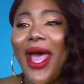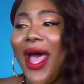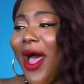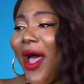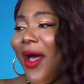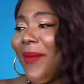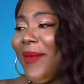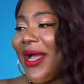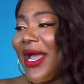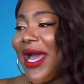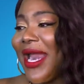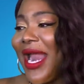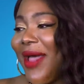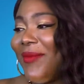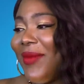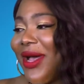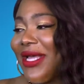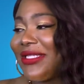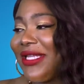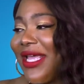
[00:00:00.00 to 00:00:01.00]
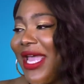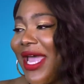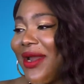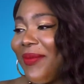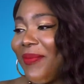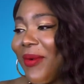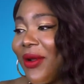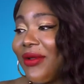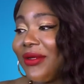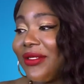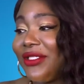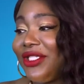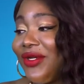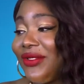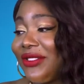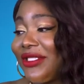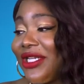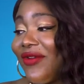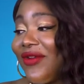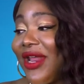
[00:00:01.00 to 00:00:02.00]
Oh, my God. I must have had the burp.
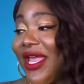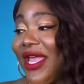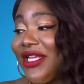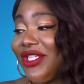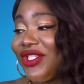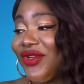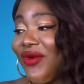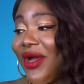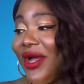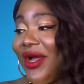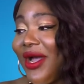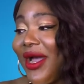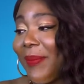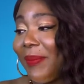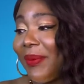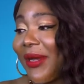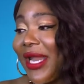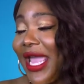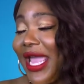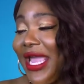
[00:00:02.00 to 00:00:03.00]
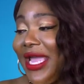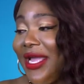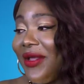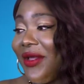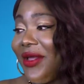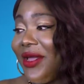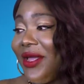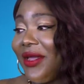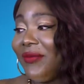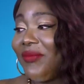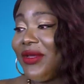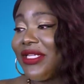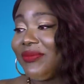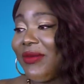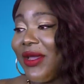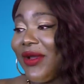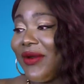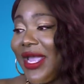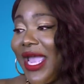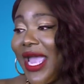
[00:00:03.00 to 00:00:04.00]
Juicy over there enjoying her play. Miss
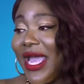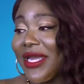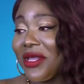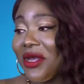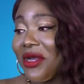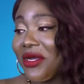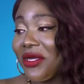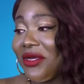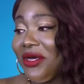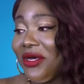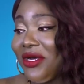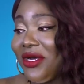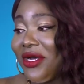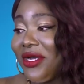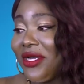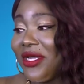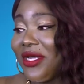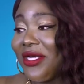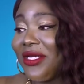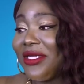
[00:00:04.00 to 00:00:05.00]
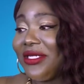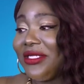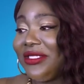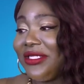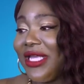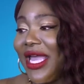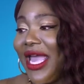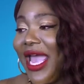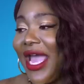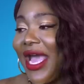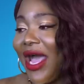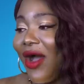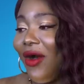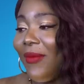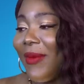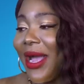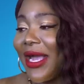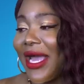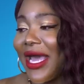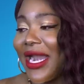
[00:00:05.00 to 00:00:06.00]
Mary had done cook. Yeah.
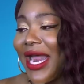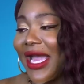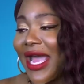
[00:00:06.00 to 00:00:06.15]
Oh, my God.